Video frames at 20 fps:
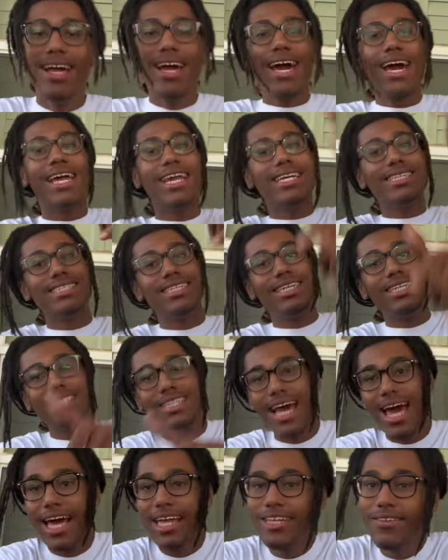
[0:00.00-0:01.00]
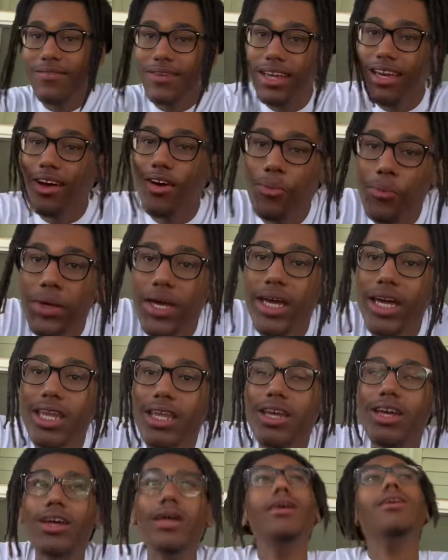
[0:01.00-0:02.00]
And in today's video, man,